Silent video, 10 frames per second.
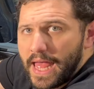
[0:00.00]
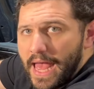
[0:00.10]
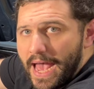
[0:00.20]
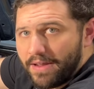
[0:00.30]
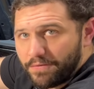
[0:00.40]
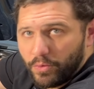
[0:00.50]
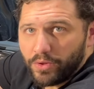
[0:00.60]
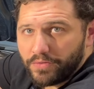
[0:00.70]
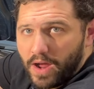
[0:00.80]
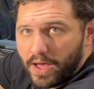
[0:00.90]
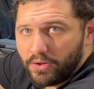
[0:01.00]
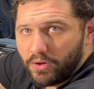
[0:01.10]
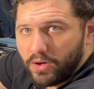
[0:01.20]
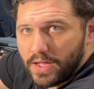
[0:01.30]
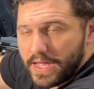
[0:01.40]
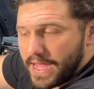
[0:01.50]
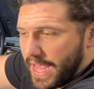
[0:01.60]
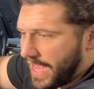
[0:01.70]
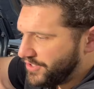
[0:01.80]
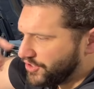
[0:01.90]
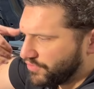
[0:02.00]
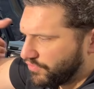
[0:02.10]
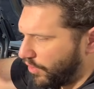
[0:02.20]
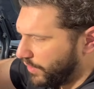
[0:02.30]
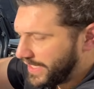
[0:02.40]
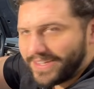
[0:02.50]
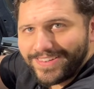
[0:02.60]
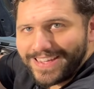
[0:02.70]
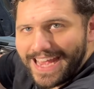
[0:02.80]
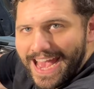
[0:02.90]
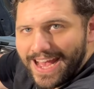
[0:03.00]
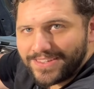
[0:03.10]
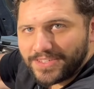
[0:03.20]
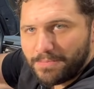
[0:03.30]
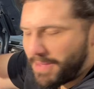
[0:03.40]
at full throttle and just rolling into the gas and